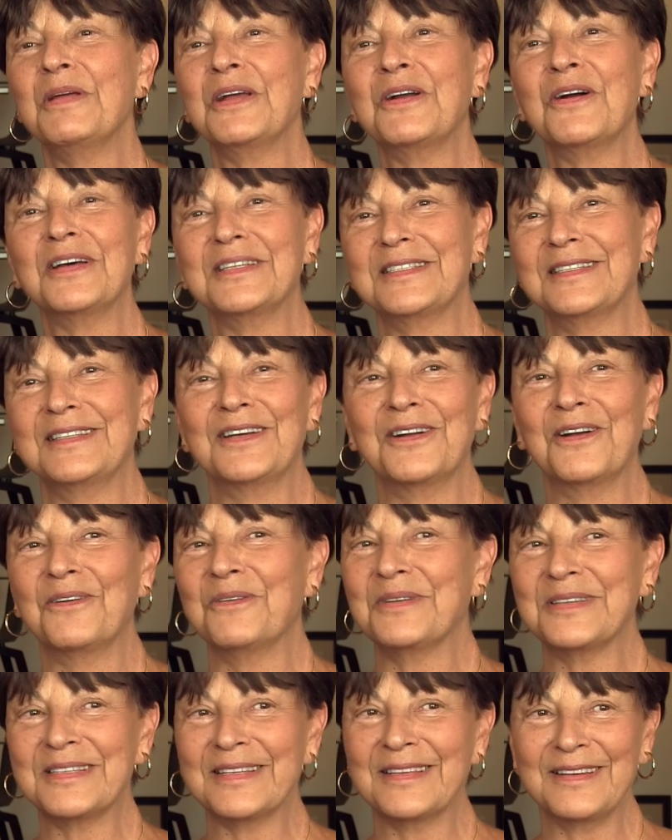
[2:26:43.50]
because, you
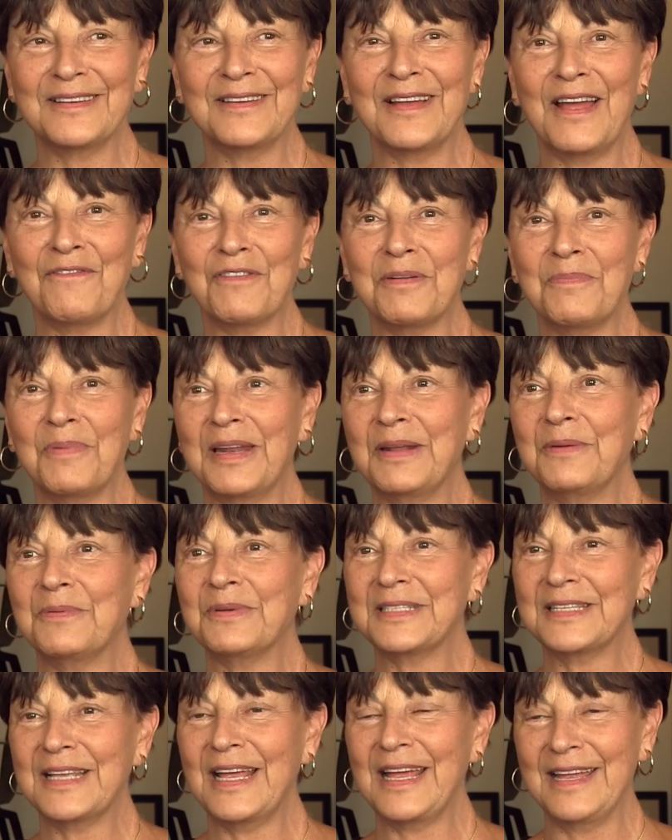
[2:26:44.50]
know, was, it, everybody
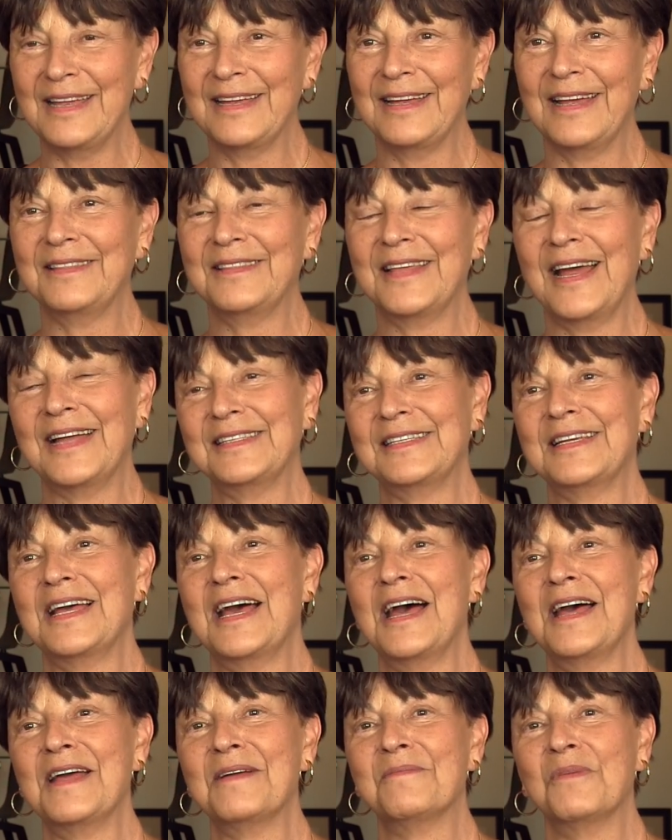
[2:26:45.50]
was saying at that
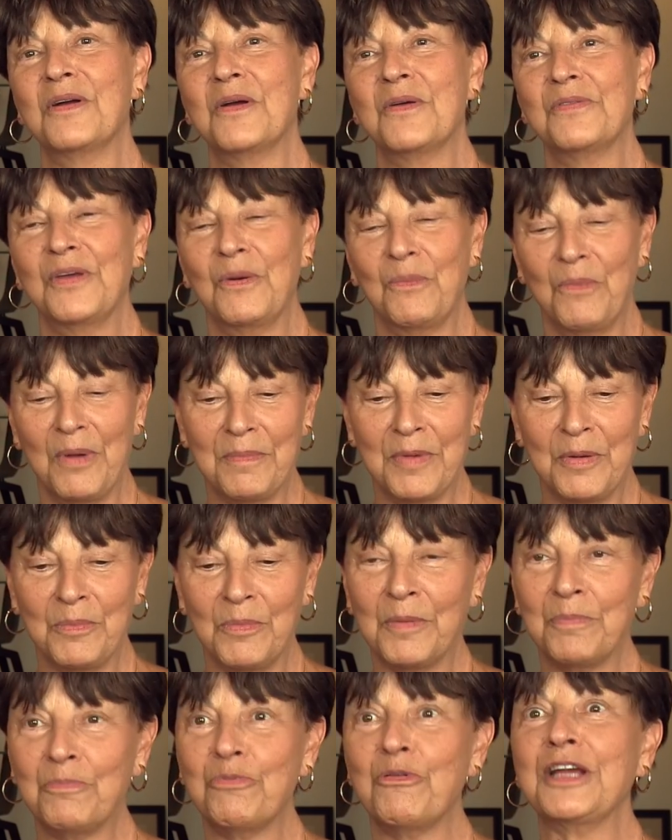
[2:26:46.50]
time that women
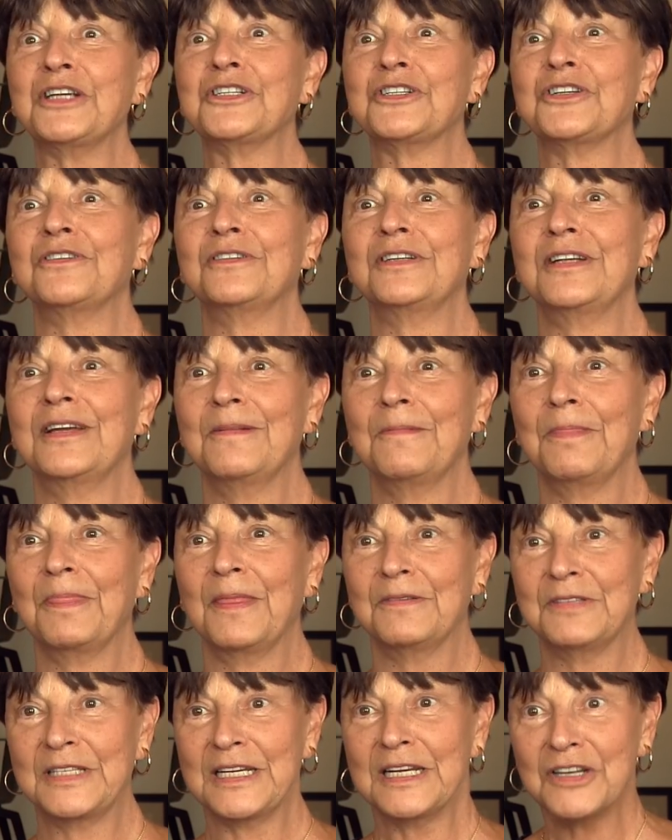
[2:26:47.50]
were pressured
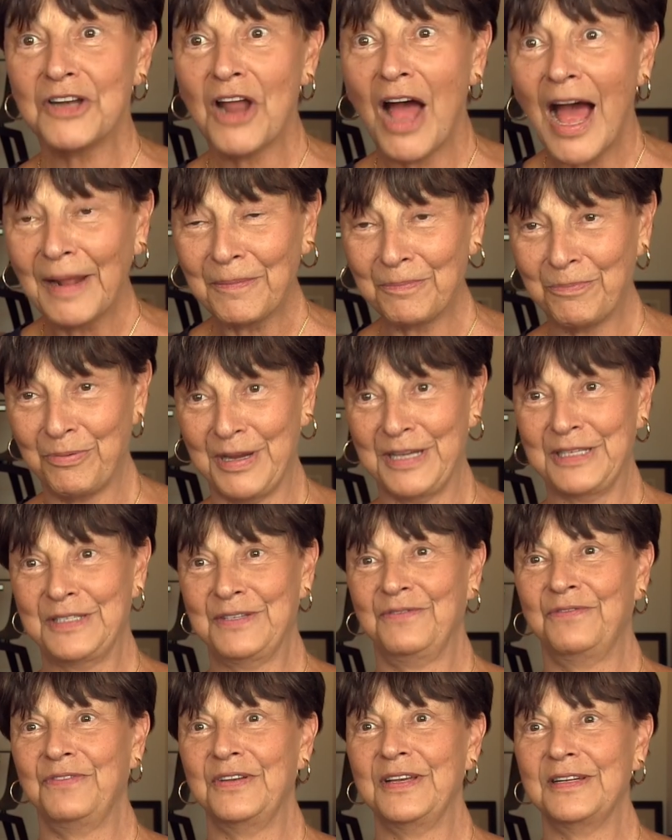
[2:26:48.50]
to not
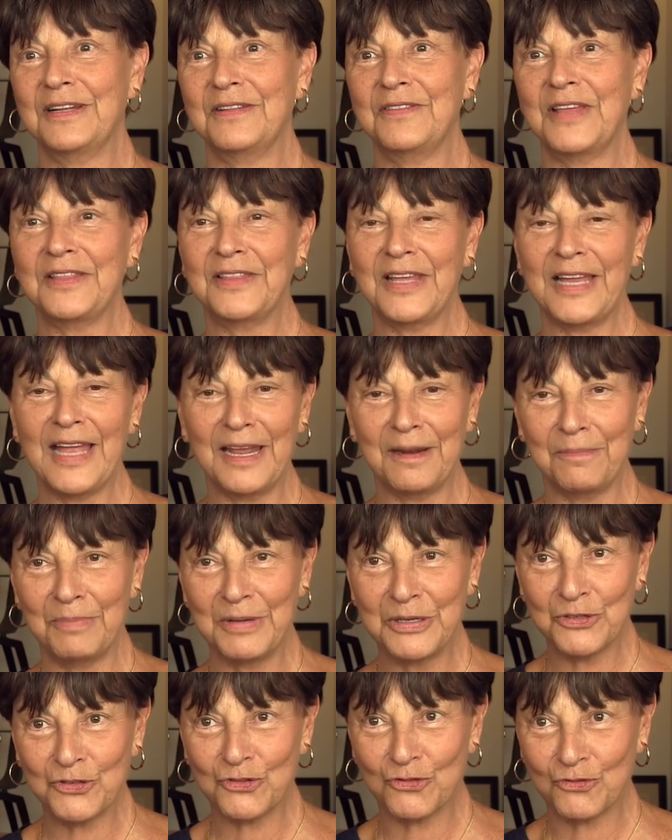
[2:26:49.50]
breastfeed, that, that they had to
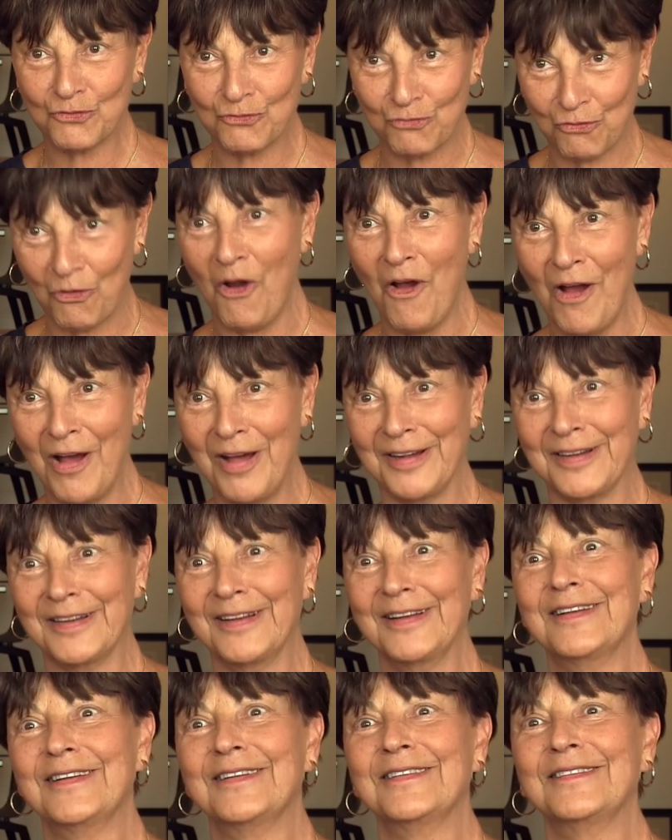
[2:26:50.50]
be strong
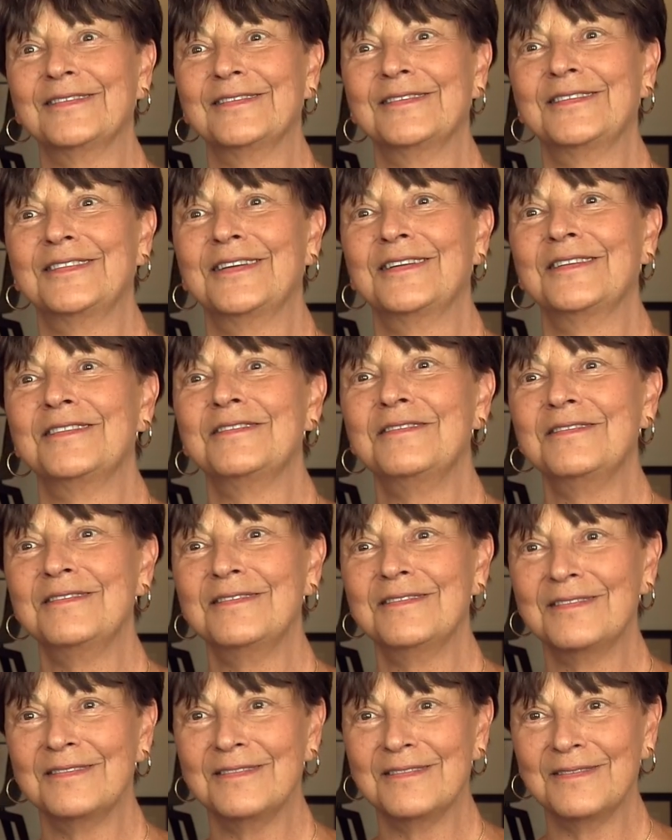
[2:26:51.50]
to,
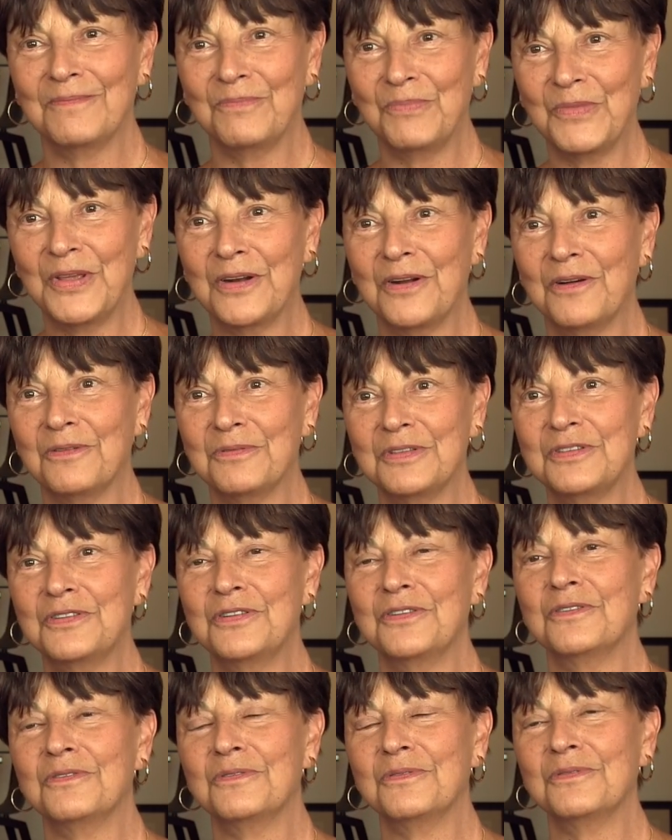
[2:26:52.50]
you know,
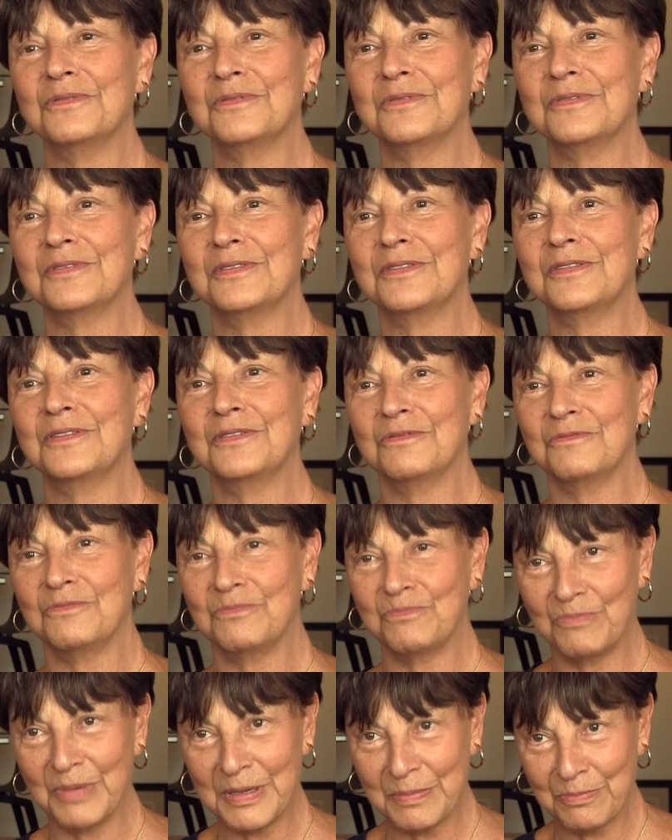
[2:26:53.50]
to, to,
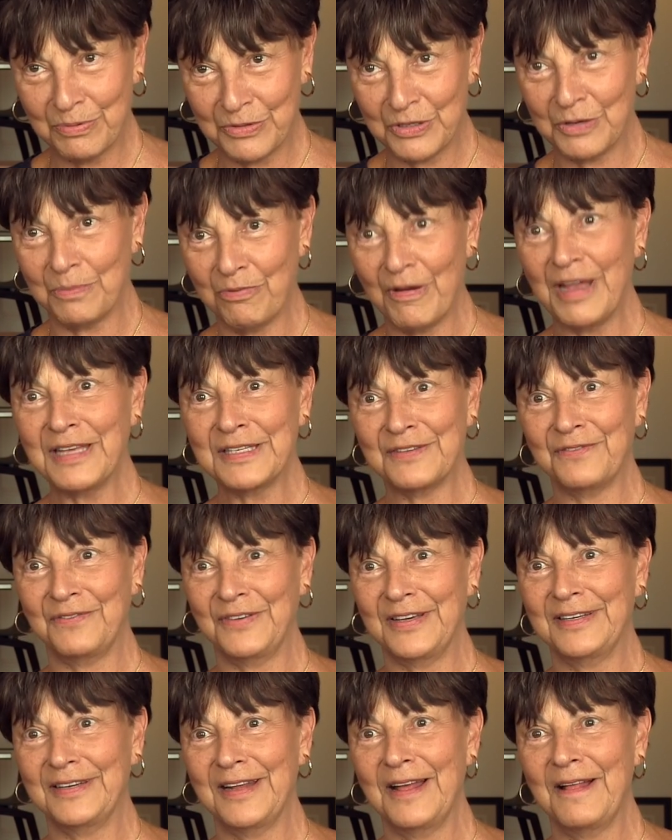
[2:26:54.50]
be, to
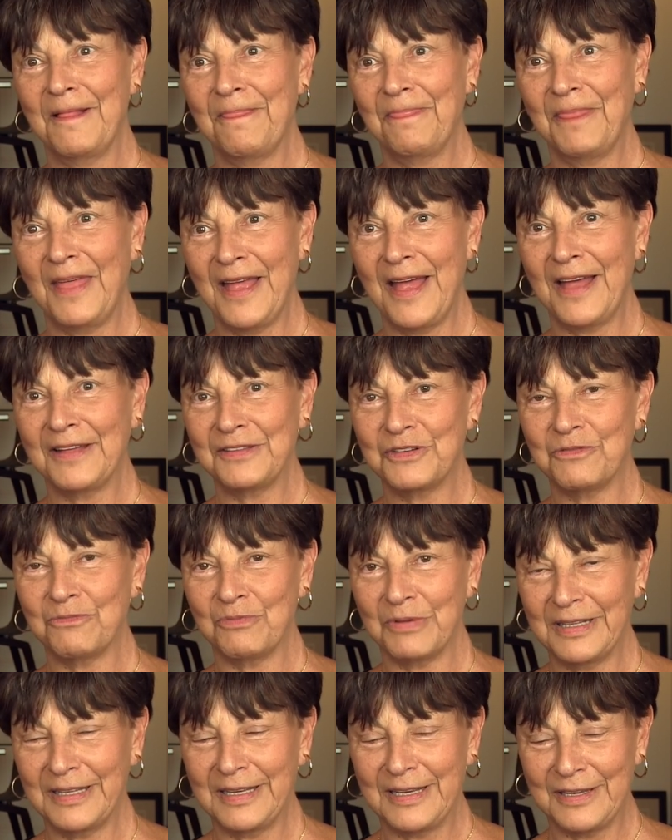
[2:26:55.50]
breastfeed. They had to
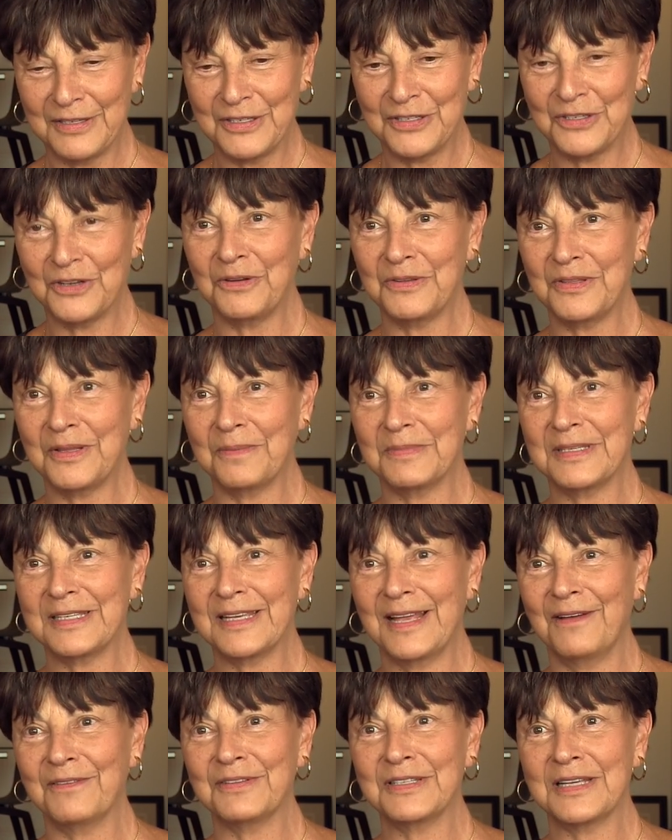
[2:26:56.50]
really assert
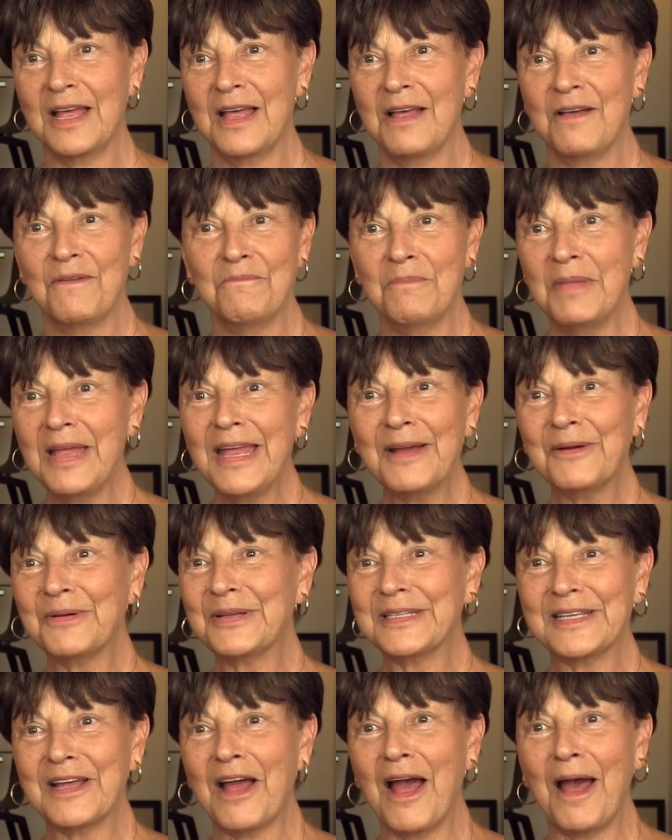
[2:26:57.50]
themselves. Me, it
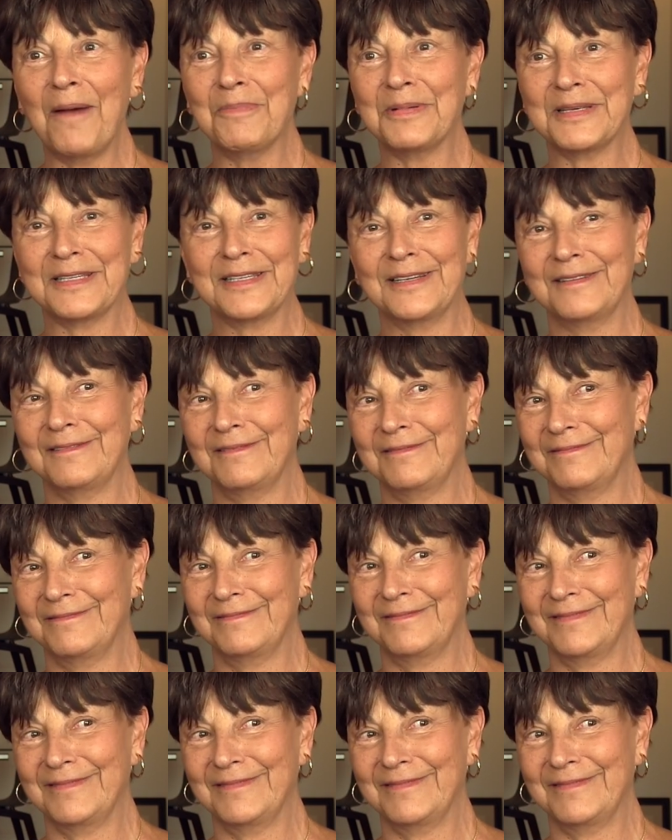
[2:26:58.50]
was the opposite.